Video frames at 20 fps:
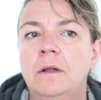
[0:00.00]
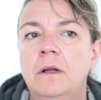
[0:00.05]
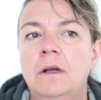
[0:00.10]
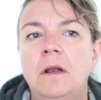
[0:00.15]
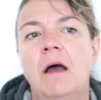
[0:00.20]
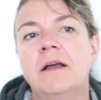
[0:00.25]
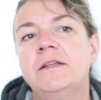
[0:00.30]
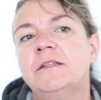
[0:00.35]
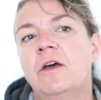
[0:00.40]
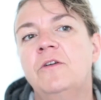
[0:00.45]

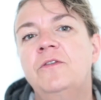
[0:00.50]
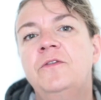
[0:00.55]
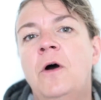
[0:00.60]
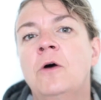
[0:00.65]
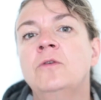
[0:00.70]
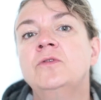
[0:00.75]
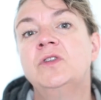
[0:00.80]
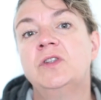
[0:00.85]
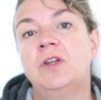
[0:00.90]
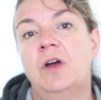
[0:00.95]
Like, so
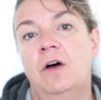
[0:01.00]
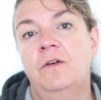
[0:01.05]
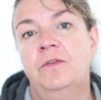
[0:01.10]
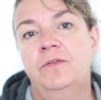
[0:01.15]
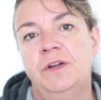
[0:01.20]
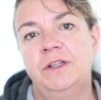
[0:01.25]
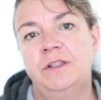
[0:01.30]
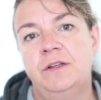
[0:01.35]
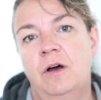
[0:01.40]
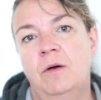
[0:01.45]
Falstaff,
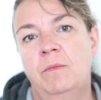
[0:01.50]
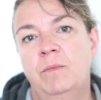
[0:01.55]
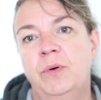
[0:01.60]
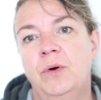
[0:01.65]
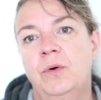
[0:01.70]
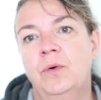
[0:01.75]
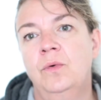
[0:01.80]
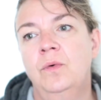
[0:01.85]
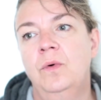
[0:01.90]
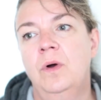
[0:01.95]
for
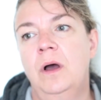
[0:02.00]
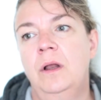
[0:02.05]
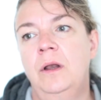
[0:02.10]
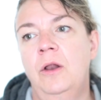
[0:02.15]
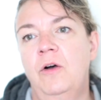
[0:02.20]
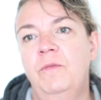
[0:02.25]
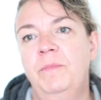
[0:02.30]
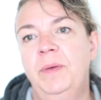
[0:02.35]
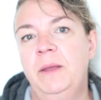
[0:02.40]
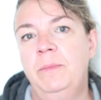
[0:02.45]
example, a
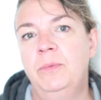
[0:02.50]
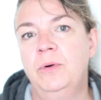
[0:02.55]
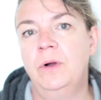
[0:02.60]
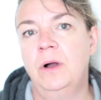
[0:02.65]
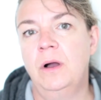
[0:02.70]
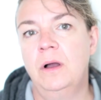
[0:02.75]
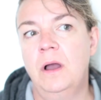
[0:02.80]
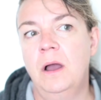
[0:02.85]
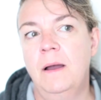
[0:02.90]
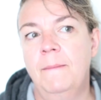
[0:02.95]
lot of people
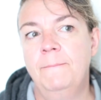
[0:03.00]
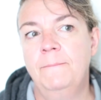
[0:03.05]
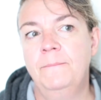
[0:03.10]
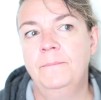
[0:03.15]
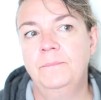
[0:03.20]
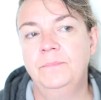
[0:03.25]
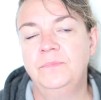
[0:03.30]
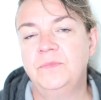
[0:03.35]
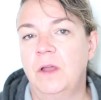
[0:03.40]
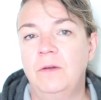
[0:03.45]

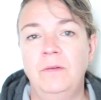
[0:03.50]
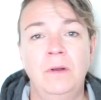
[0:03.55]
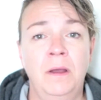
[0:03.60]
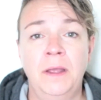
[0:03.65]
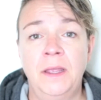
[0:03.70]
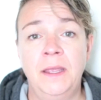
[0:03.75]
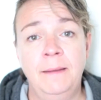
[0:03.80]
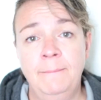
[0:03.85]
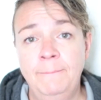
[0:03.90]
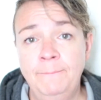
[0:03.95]
don't
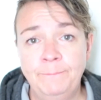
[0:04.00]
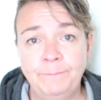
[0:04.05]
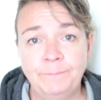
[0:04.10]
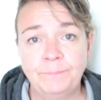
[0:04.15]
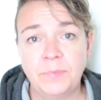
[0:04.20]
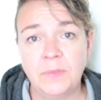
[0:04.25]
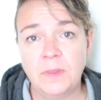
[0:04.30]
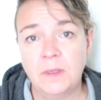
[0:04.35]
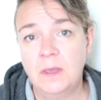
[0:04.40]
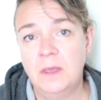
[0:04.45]
like him.
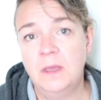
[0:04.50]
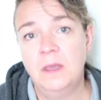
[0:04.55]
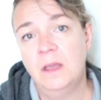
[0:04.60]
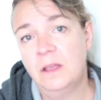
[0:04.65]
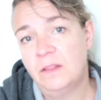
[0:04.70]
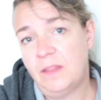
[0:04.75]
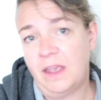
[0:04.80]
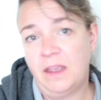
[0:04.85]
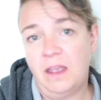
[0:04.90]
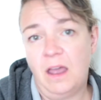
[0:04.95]

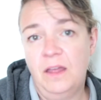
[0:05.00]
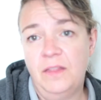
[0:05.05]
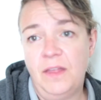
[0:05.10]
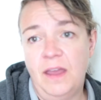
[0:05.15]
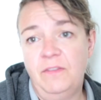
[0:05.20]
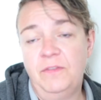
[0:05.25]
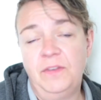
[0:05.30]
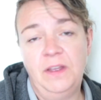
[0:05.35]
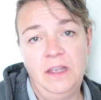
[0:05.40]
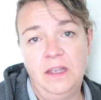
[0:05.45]

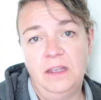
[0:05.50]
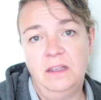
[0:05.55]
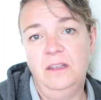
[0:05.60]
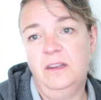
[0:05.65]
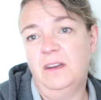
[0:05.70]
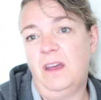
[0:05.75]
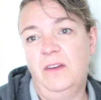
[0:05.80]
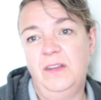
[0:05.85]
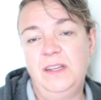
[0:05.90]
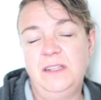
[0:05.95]
They think,
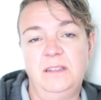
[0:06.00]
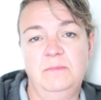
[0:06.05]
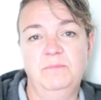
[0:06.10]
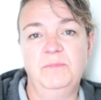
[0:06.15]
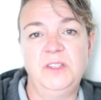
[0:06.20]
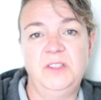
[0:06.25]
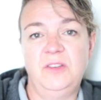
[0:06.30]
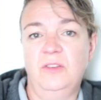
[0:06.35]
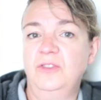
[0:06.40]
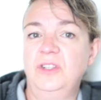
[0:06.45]
you know, he's
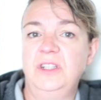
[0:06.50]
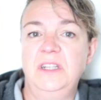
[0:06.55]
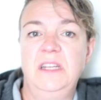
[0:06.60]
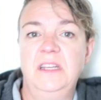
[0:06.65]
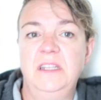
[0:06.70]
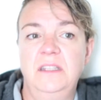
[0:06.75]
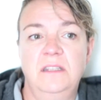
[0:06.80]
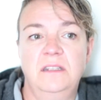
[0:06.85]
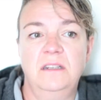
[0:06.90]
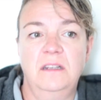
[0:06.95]

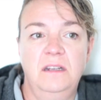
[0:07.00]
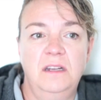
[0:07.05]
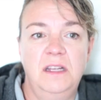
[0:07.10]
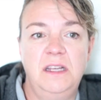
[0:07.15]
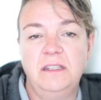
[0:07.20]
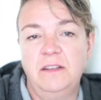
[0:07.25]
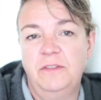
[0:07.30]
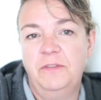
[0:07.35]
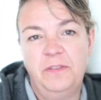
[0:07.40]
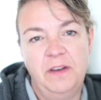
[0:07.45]
misogynist and
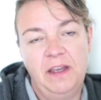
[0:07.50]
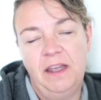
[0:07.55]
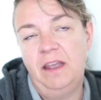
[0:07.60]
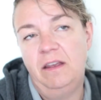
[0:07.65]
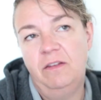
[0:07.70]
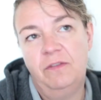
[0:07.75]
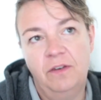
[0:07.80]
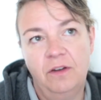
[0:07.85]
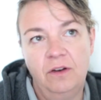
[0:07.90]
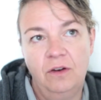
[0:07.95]
he's a
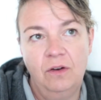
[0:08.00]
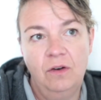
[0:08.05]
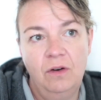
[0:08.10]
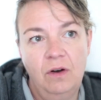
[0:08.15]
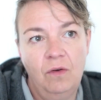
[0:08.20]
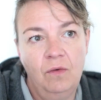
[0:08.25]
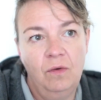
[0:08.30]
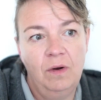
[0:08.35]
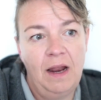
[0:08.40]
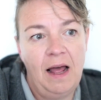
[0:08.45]
thief
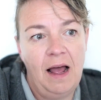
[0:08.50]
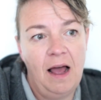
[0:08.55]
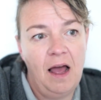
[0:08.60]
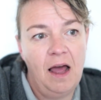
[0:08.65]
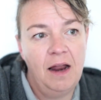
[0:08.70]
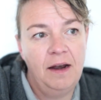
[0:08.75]
and all that.